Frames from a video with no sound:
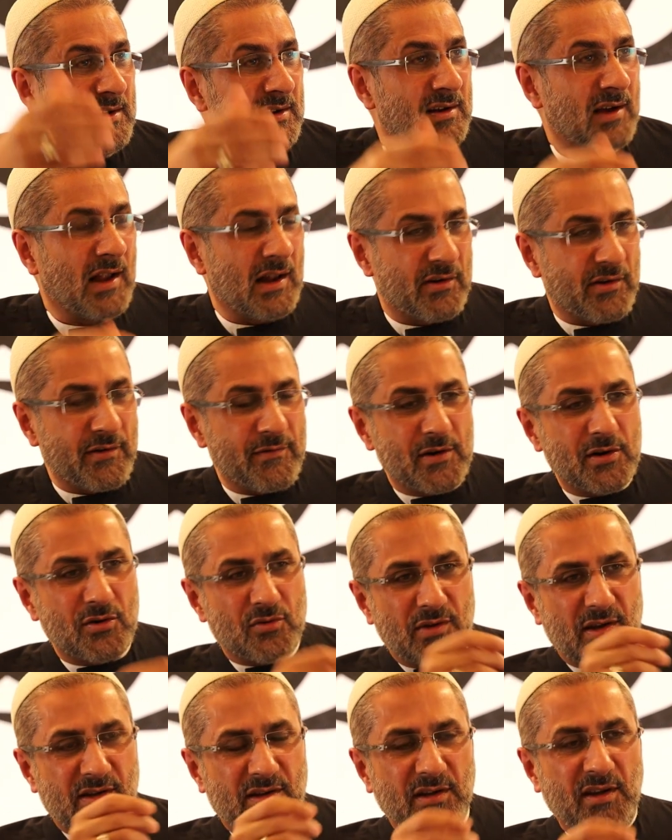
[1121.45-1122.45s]
I'll revert to
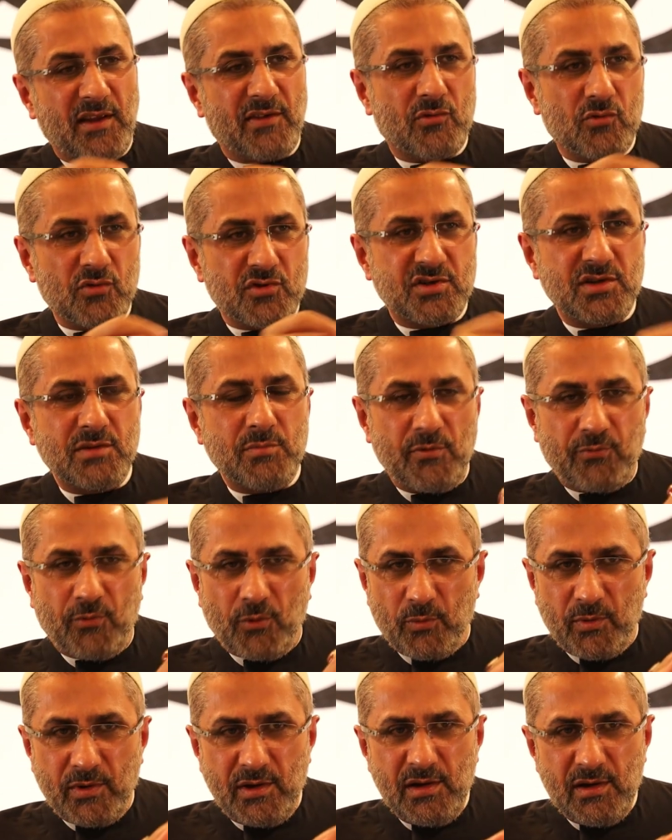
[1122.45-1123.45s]
that Hadith Qudsi before
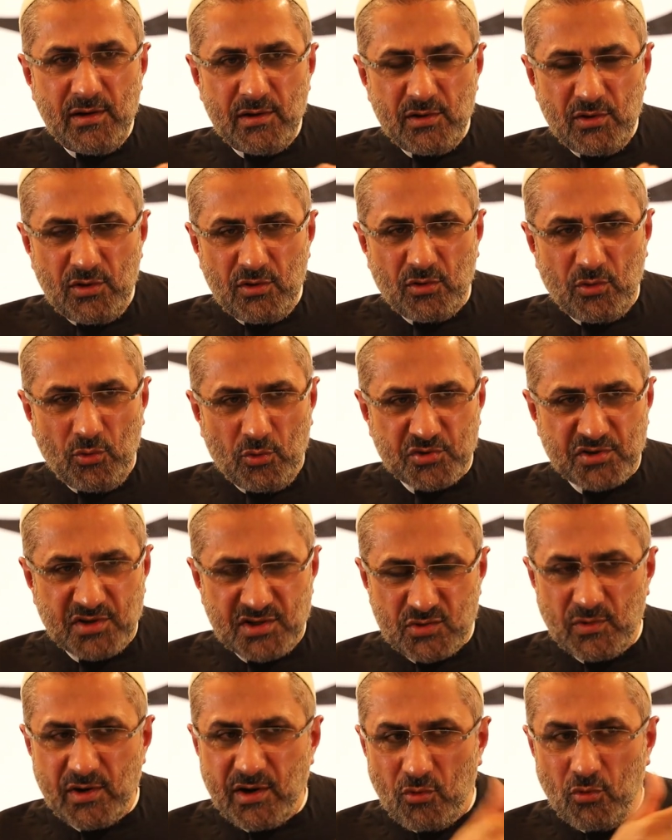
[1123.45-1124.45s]
we close
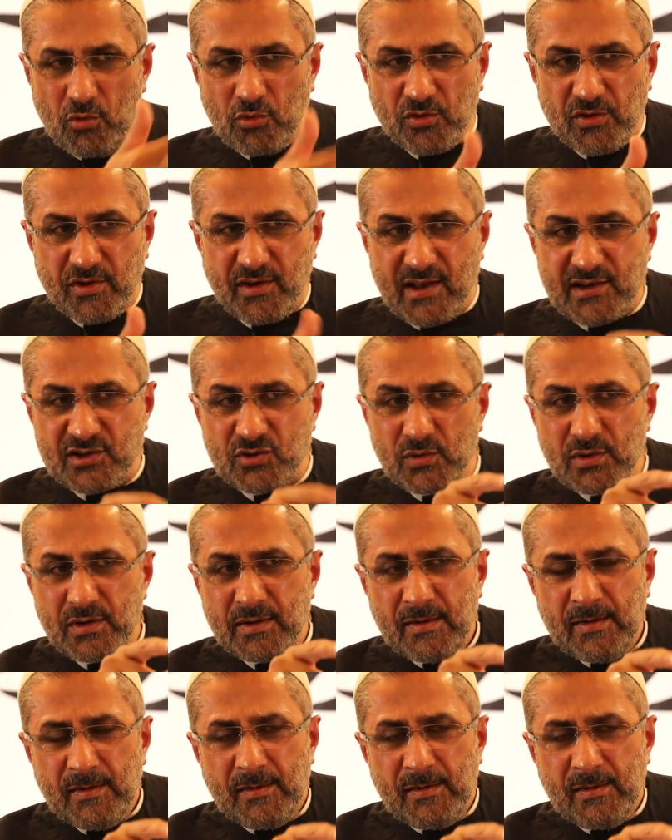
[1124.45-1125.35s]
this one and go on to the next one.